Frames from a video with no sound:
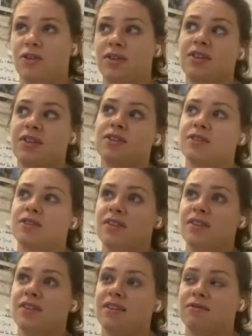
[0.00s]
this
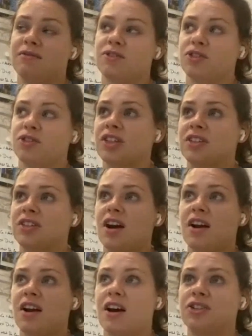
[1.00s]
such a
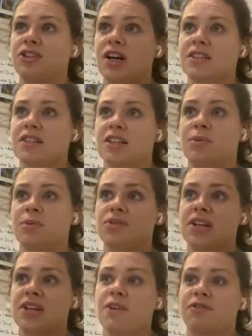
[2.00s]
stark contrast, I
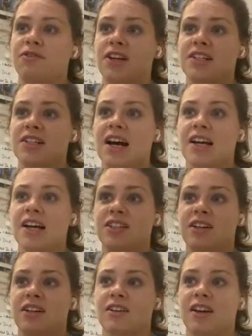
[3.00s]
suppose, to how it finished
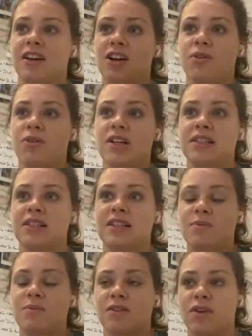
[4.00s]
last year, kind of going into
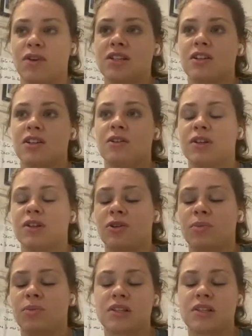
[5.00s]
the depths of winter with